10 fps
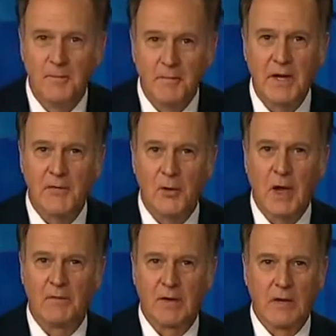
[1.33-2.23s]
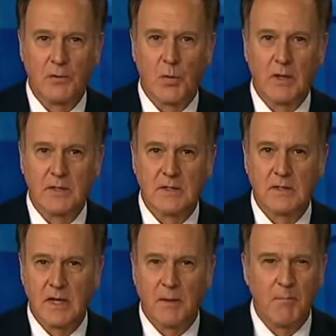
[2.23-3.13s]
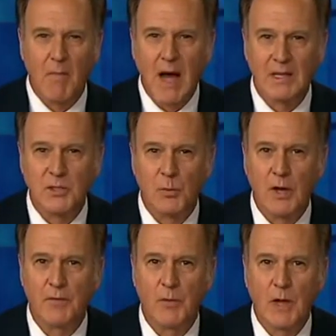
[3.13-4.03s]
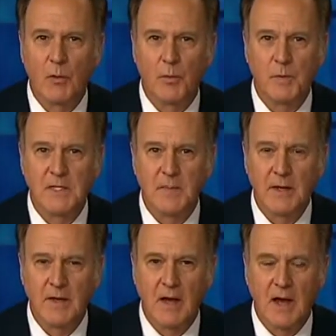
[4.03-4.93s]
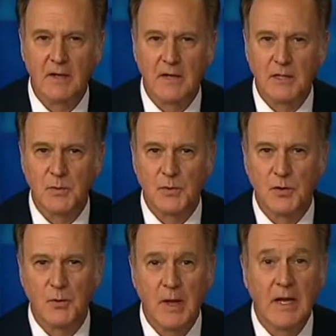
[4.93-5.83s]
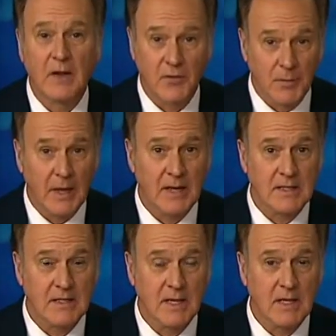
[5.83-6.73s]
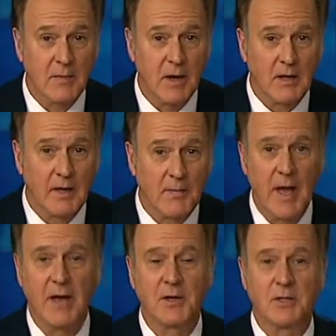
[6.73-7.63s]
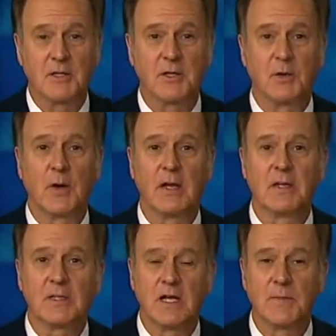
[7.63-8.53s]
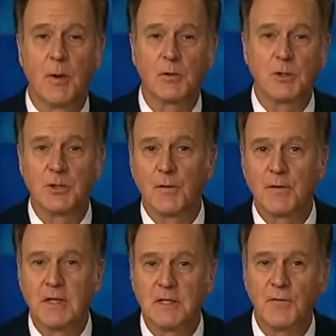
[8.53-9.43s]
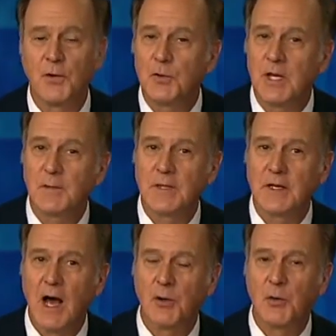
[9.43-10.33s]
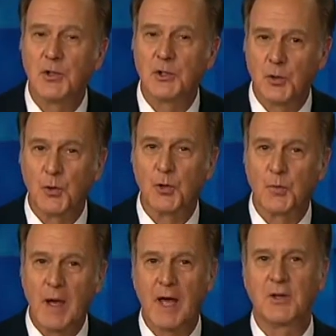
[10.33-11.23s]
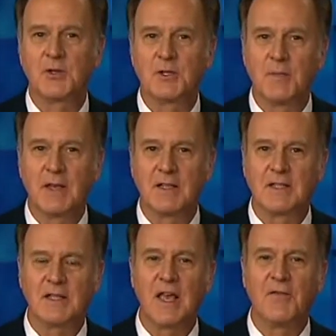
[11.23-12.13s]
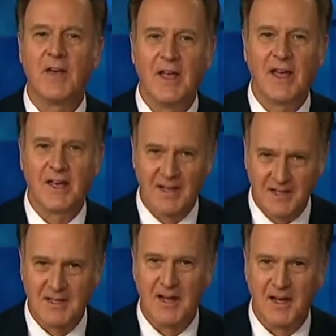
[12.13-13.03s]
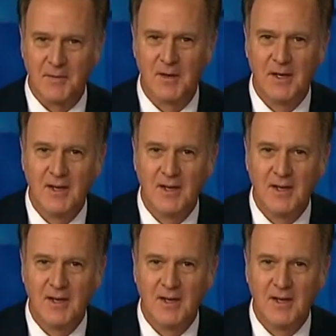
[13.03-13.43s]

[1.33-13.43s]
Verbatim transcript: Many of you have loved ones uh, miles away from you that won't be spending the holidays with you. Now, if you plan on sending them holiday packages, the United States Postal Service has a few tips on how to ensure your packages make it safe and on time.